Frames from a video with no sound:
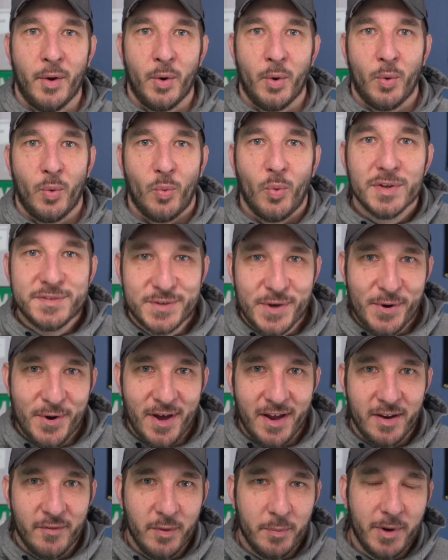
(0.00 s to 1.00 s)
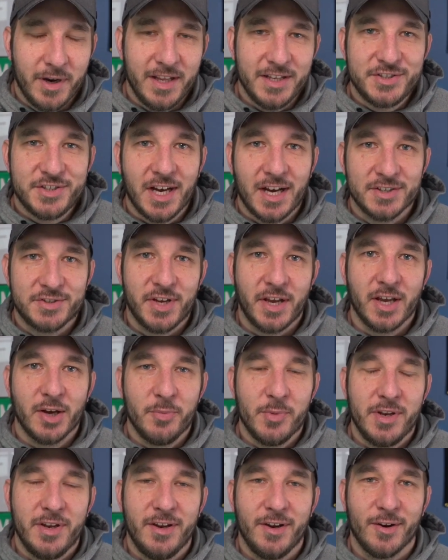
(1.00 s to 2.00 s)
What's going on, everybody? Josh
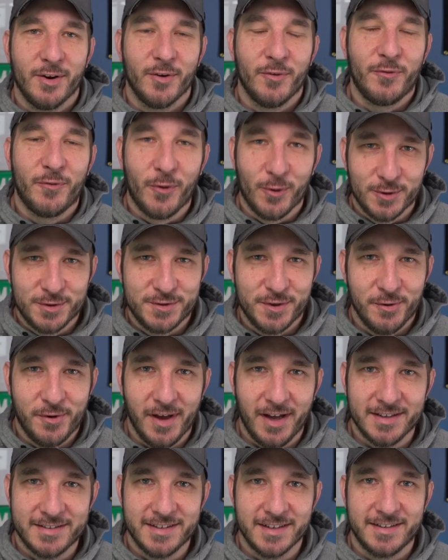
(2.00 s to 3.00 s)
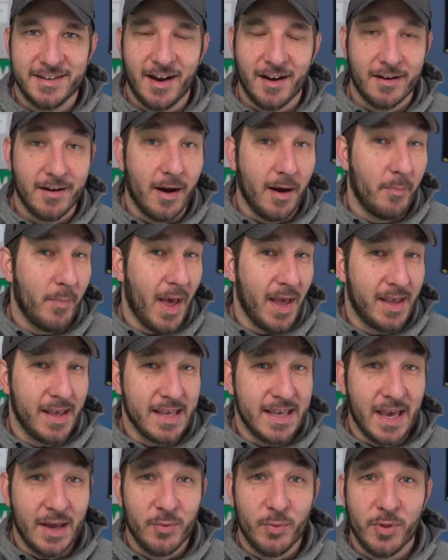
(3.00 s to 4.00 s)
Engleman here for Stokastic.com, back
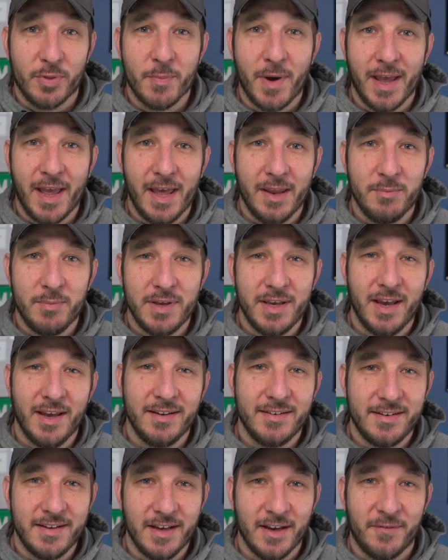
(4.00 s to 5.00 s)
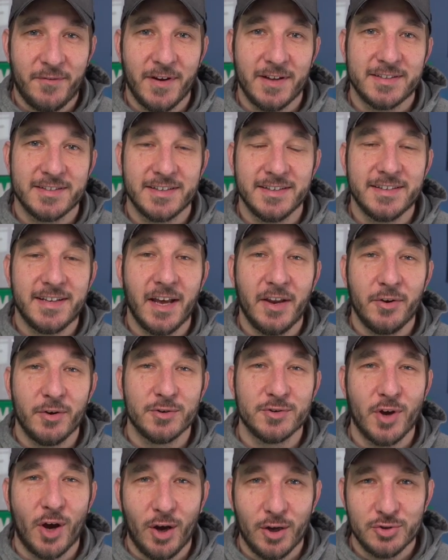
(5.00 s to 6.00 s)
again with my NBA DFS
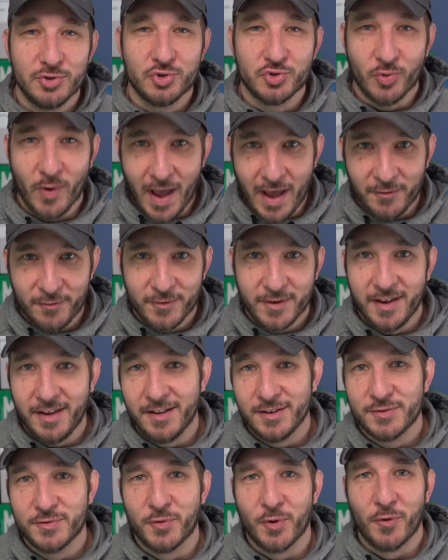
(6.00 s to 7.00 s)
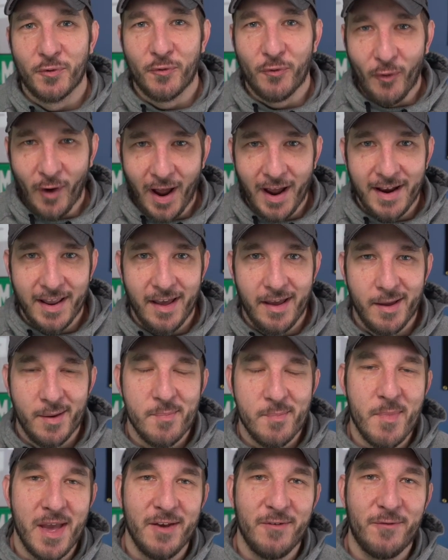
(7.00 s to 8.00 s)
contenders on DraftKings for Friday,
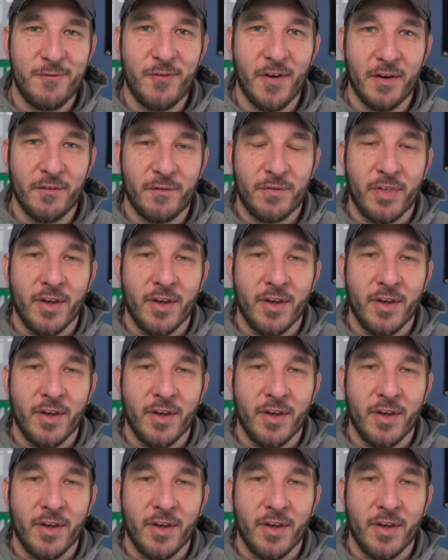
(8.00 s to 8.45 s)
May 5th.